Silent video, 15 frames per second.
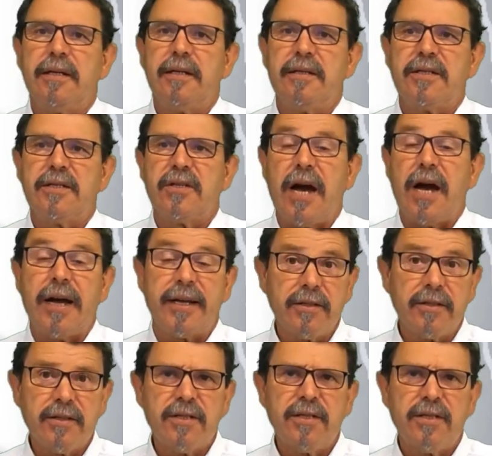let's say
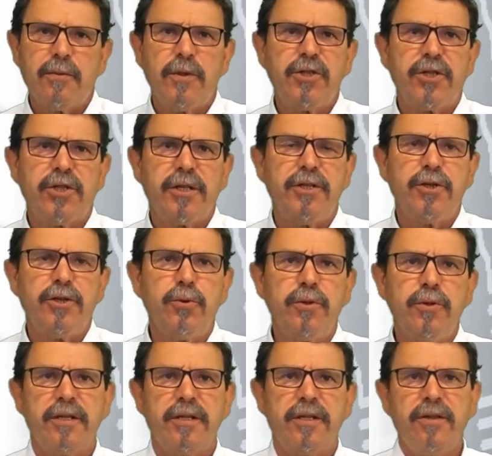icons which you can
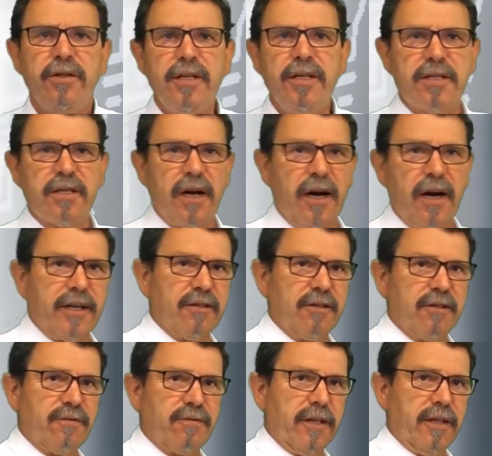use, and these
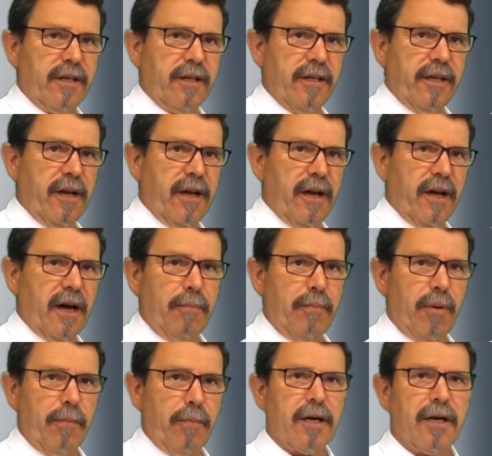icons finally are
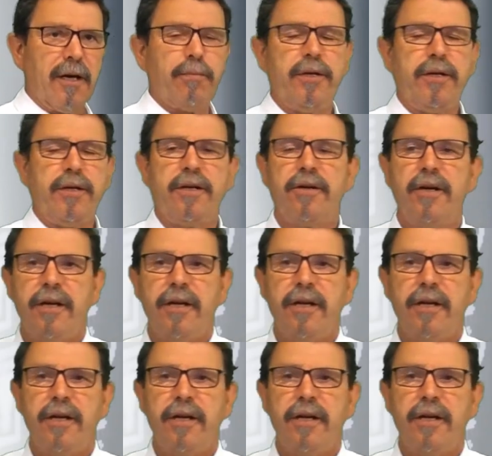popping up here
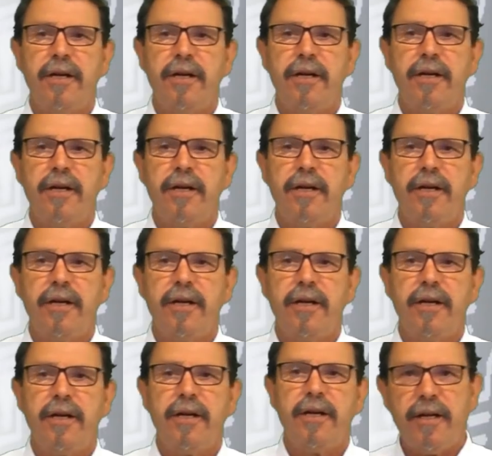in the center of the
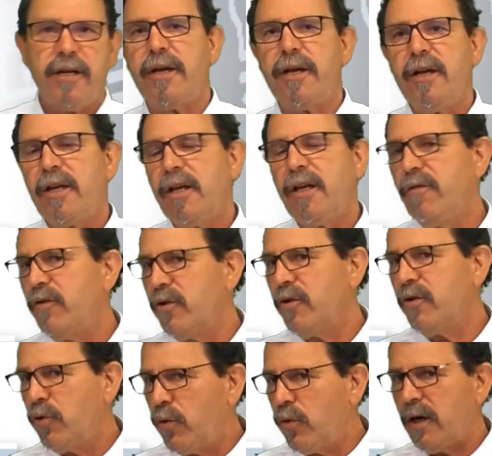display, giving
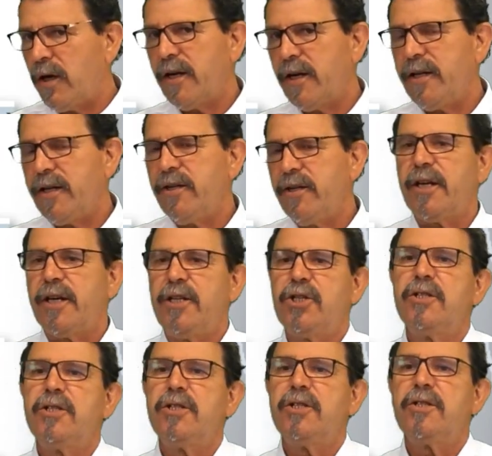you an
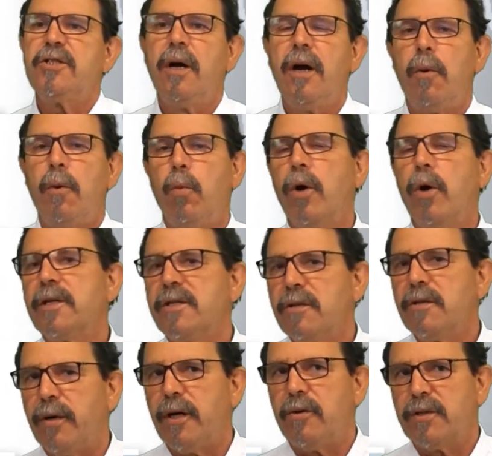indication, so what is
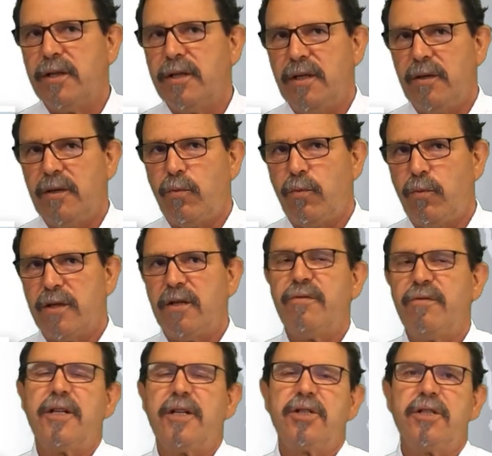about what
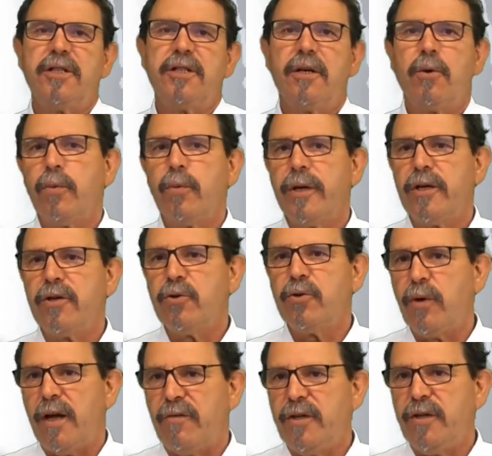function we
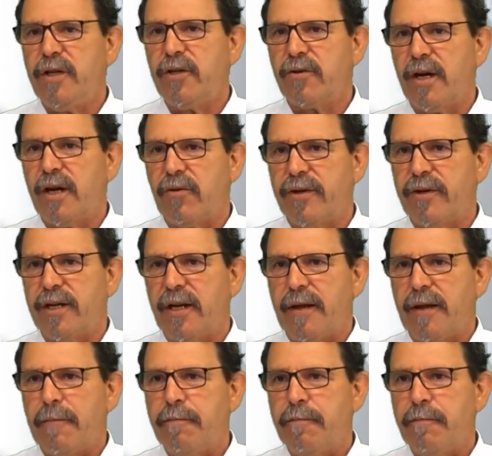do have here currently.